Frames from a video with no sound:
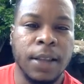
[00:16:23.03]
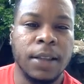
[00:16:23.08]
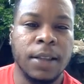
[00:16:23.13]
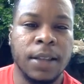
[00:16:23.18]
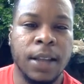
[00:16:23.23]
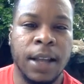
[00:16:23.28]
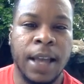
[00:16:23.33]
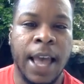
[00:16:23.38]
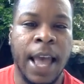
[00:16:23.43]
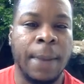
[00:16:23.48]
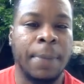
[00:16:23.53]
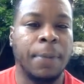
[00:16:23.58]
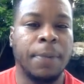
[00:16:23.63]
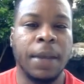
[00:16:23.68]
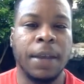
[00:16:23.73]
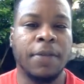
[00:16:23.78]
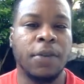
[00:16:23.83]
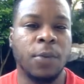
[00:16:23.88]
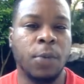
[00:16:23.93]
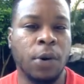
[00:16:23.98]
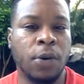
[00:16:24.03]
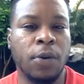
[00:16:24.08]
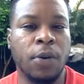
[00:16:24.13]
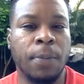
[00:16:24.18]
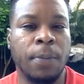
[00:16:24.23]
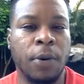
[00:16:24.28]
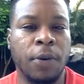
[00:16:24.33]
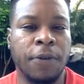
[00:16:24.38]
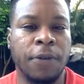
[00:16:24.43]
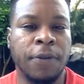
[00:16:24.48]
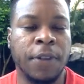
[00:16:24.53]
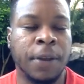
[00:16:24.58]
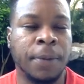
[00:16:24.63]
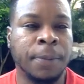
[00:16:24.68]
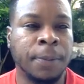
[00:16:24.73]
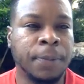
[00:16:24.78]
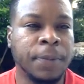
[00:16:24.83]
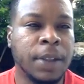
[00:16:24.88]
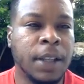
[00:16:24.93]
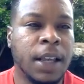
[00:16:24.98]
The app will be able to work on both of
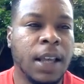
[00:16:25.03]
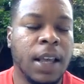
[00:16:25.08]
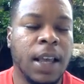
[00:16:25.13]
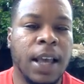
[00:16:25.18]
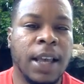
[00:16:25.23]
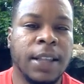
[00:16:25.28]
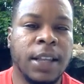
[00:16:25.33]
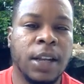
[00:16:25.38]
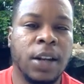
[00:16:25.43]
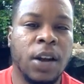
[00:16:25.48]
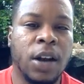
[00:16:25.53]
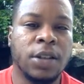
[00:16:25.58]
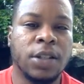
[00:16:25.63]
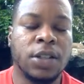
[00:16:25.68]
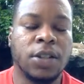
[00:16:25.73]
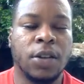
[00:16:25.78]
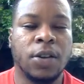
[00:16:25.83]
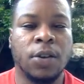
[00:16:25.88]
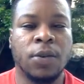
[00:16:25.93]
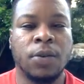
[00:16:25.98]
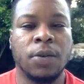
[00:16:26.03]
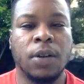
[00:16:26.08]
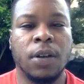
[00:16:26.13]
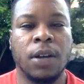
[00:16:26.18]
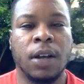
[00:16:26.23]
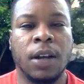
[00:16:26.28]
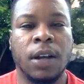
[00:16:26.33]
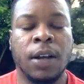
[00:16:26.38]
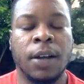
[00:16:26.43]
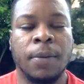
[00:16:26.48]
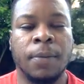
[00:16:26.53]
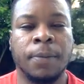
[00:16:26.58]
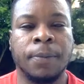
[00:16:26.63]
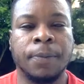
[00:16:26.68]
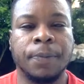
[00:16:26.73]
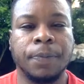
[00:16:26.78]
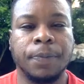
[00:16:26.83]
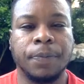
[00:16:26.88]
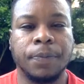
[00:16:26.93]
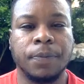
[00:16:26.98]
them. And then also,
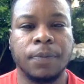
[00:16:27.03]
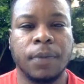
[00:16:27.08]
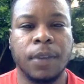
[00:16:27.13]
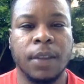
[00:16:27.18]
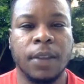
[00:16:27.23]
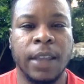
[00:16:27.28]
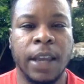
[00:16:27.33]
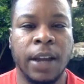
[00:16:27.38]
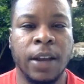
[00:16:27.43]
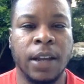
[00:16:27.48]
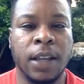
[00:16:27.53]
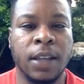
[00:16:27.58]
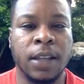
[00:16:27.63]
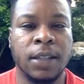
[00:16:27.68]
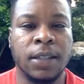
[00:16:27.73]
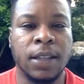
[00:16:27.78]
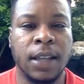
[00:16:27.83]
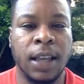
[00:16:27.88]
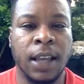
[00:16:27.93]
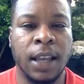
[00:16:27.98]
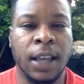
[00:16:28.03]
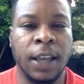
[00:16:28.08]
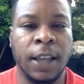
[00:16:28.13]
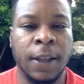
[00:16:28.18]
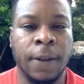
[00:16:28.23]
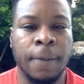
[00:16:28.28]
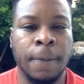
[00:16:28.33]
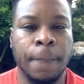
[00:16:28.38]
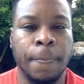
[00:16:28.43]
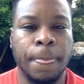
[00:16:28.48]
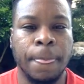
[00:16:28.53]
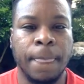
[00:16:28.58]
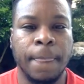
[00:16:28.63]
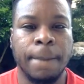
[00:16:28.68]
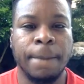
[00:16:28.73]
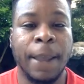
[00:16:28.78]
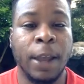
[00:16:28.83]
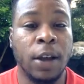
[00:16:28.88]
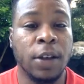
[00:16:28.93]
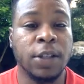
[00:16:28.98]

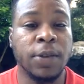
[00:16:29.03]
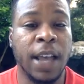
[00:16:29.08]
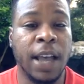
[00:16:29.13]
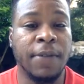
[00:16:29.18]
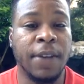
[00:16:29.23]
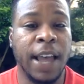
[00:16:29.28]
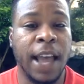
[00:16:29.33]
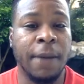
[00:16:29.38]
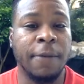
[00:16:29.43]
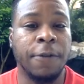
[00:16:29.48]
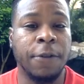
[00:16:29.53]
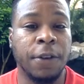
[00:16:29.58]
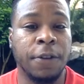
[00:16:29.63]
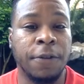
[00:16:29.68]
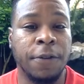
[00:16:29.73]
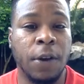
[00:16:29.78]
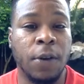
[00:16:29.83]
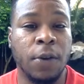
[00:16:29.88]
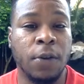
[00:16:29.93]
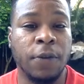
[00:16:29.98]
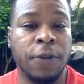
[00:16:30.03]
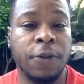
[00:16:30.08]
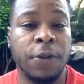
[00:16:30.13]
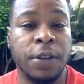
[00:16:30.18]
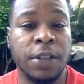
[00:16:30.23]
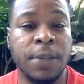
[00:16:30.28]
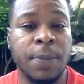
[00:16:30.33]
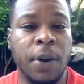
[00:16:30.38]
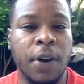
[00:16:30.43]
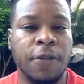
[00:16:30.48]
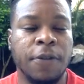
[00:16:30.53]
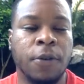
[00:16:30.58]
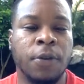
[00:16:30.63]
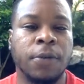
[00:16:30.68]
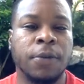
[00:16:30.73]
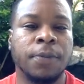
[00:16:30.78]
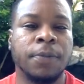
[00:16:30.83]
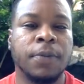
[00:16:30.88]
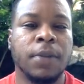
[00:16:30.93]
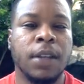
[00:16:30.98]
they also have an app for your phone, for your
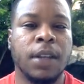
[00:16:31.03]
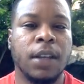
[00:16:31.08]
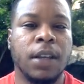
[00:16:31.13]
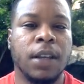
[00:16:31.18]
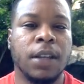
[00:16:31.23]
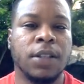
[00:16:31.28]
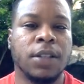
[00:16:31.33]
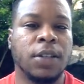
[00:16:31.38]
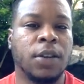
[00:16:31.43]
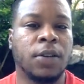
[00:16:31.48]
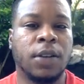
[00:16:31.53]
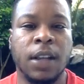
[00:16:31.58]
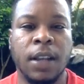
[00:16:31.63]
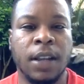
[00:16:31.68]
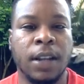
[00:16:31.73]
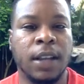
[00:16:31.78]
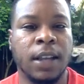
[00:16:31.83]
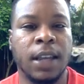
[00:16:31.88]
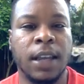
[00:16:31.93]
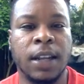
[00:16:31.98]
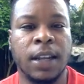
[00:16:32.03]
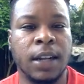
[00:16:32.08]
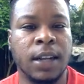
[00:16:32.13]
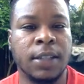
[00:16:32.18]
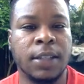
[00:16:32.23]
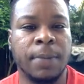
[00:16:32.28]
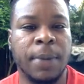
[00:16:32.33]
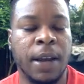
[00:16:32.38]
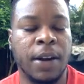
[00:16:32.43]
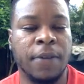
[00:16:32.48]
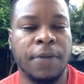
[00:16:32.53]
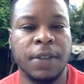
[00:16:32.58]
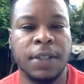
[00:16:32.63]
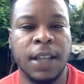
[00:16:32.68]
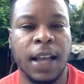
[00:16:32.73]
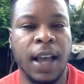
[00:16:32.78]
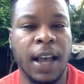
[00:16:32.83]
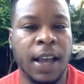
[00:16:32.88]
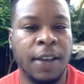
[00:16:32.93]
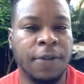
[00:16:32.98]
smartphone. And again, it doesn't matter if it's
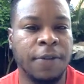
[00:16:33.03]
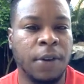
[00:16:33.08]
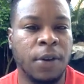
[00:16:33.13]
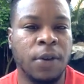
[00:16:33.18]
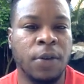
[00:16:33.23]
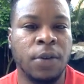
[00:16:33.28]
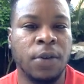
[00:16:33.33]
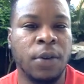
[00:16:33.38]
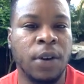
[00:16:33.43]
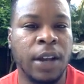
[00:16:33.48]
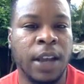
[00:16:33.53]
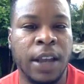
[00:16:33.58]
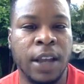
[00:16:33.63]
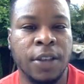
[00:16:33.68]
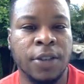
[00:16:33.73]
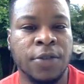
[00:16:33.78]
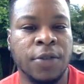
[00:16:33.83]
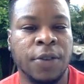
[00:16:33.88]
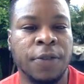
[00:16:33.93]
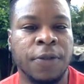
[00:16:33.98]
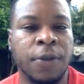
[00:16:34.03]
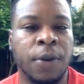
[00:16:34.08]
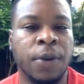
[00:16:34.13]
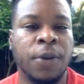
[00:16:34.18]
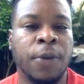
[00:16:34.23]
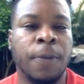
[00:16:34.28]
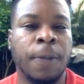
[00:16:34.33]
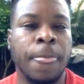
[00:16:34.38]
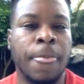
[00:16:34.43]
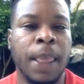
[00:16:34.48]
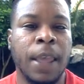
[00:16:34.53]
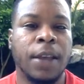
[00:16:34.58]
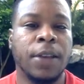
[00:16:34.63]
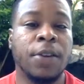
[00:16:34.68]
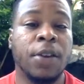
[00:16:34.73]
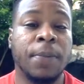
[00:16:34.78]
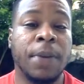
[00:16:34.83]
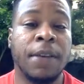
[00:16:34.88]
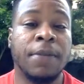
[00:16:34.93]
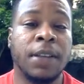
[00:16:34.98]
an iPhone or an Android phone,
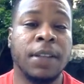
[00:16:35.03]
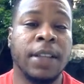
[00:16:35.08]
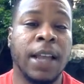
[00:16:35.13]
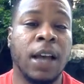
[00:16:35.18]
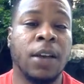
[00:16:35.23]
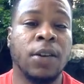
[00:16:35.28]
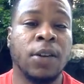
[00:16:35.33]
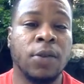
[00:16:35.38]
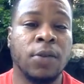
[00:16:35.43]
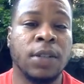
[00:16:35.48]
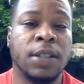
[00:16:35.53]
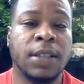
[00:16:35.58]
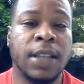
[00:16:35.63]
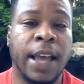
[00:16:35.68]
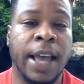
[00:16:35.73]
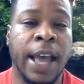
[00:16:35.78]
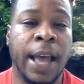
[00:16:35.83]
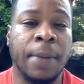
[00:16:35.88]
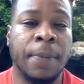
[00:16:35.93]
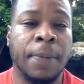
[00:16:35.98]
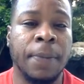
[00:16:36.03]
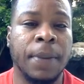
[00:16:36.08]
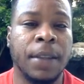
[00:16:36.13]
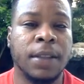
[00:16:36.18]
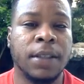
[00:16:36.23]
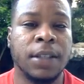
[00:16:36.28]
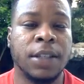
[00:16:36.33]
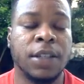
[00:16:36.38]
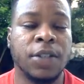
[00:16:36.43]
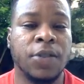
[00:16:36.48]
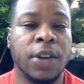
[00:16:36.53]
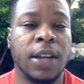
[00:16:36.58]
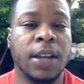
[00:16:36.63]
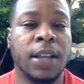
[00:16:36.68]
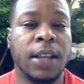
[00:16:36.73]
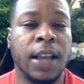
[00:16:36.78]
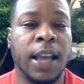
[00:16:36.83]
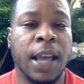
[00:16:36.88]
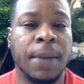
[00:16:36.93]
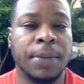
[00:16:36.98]
you'll be able to download this app, this
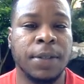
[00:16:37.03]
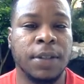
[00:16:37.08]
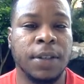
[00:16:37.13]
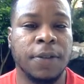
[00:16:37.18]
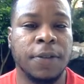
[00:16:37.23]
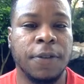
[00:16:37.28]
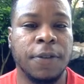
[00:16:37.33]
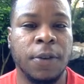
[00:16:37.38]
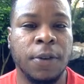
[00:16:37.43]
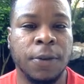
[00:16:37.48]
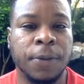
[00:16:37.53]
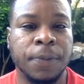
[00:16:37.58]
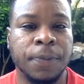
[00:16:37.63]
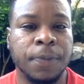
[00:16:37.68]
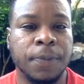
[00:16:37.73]
trading app, to your phone.